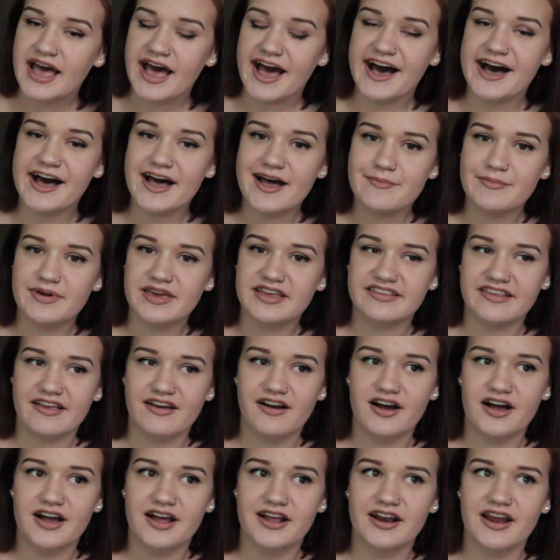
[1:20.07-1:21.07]
It's
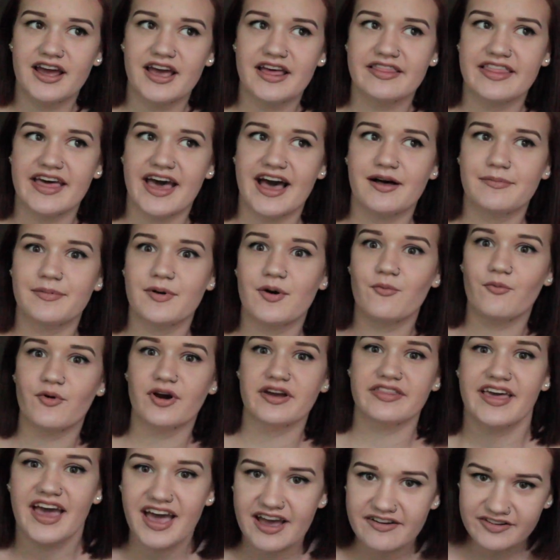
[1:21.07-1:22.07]
on the album
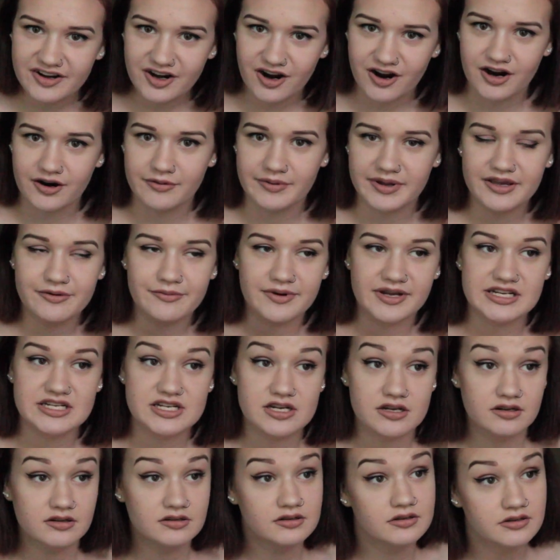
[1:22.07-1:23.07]
Where the Heaven Are We,
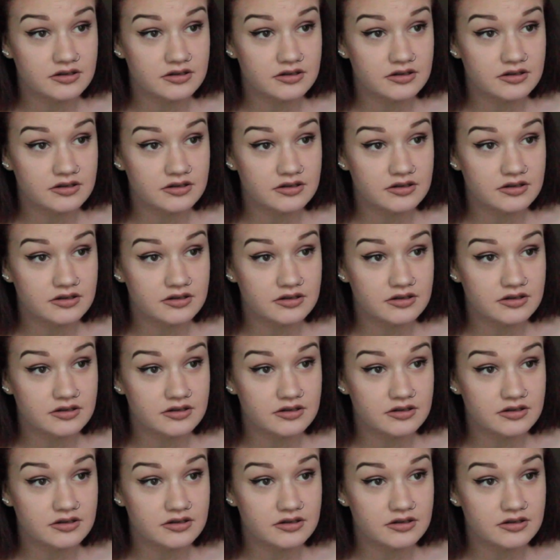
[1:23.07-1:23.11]
which,